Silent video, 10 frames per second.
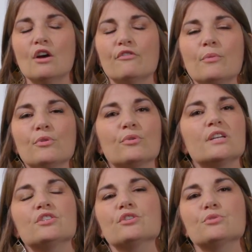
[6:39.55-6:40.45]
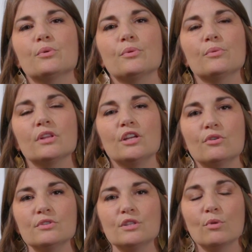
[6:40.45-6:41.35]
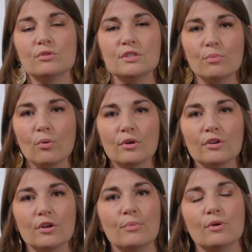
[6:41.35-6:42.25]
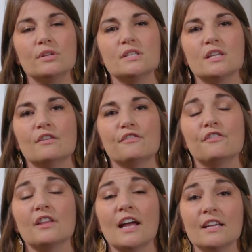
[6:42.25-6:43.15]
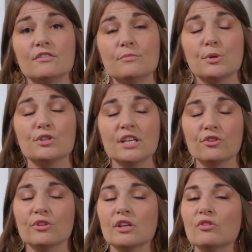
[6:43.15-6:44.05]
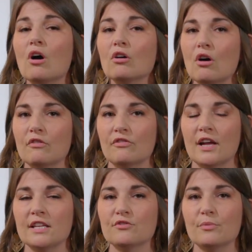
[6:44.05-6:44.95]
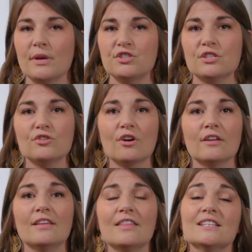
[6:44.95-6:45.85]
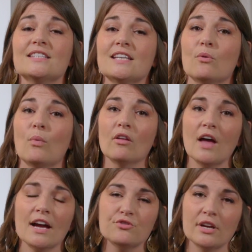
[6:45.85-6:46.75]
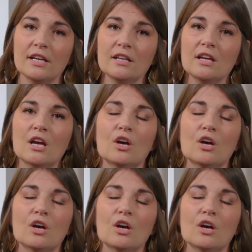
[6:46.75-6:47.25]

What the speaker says: From the research, what we really know is the most important components of flight, particularly long-haul flights for patients, are that they stay well hydrated,